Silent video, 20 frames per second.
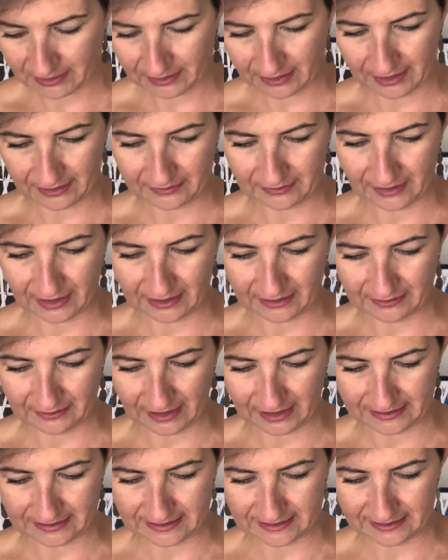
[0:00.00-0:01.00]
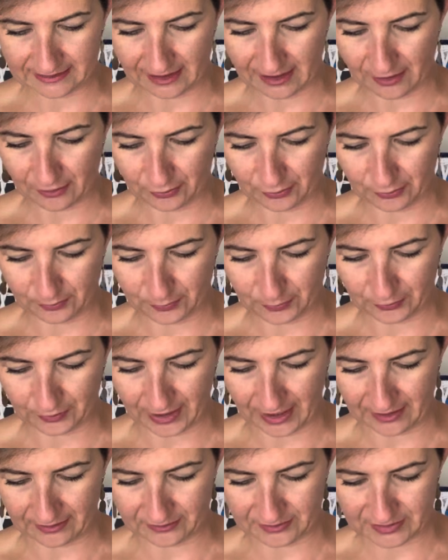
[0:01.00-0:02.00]
I think that's how you
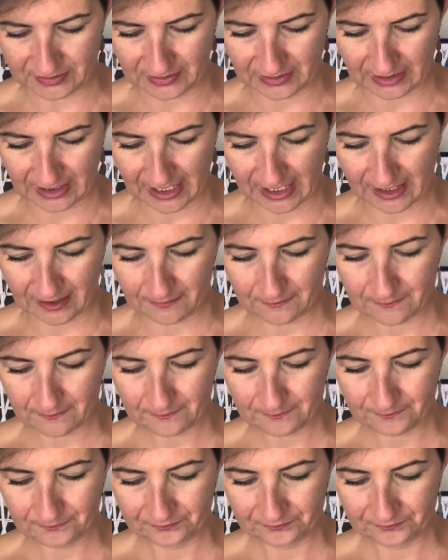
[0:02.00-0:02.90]
pronounce the name.